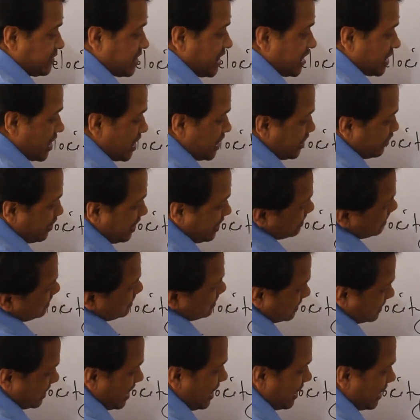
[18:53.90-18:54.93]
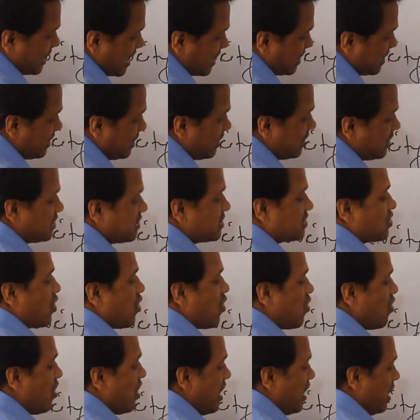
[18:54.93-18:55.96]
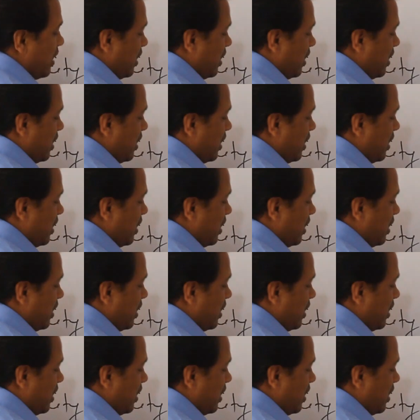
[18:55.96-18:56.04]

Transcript: taken unit second. So